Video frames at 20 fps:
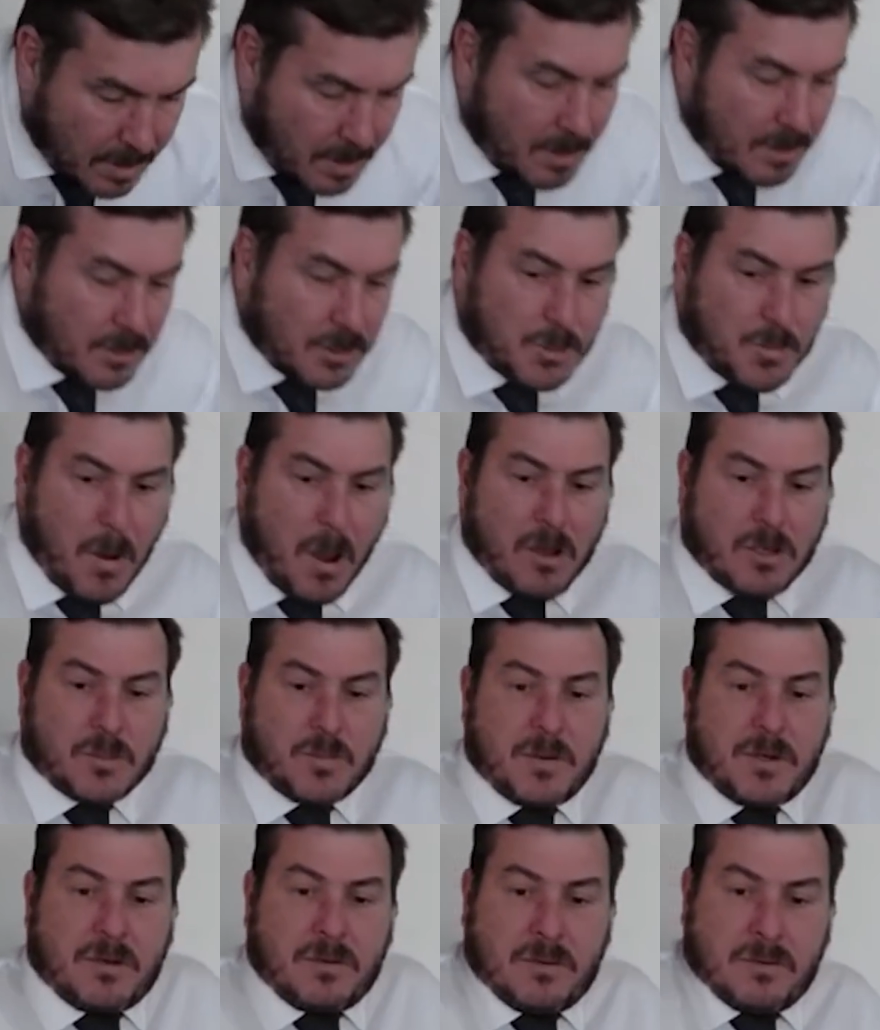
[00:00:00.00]

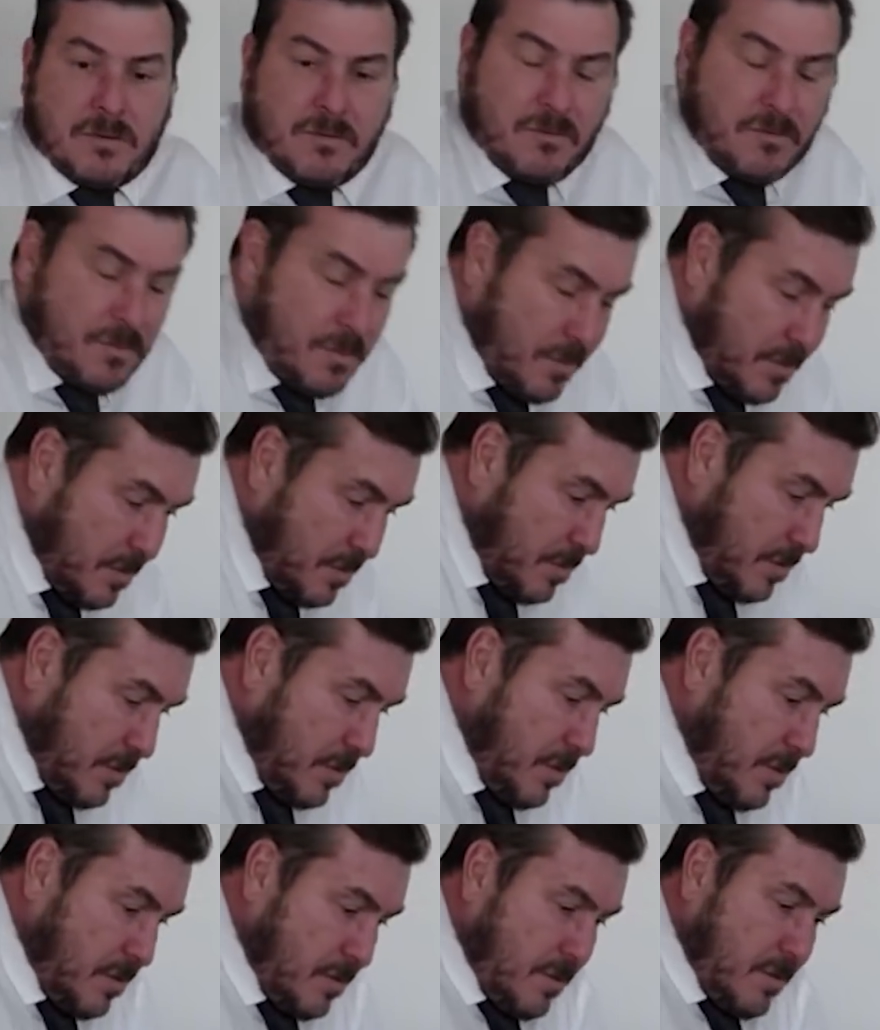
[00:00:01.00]
Spokesman
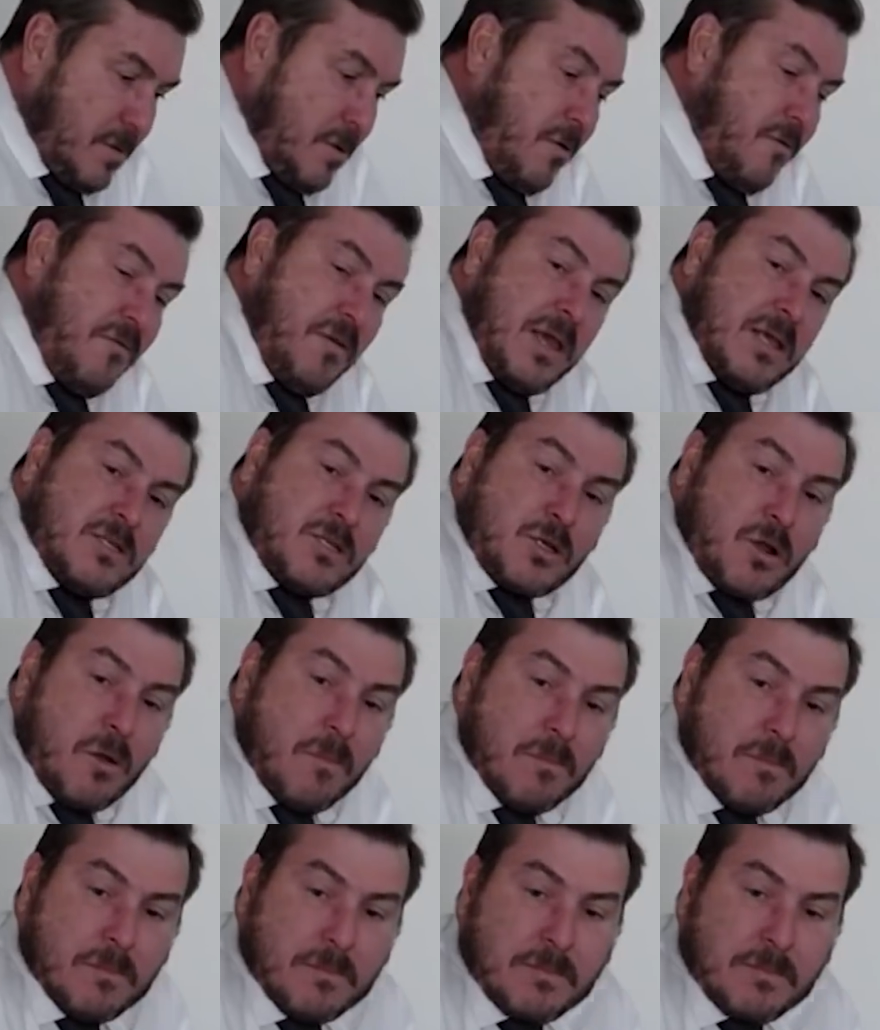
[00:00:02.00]
of Eskom.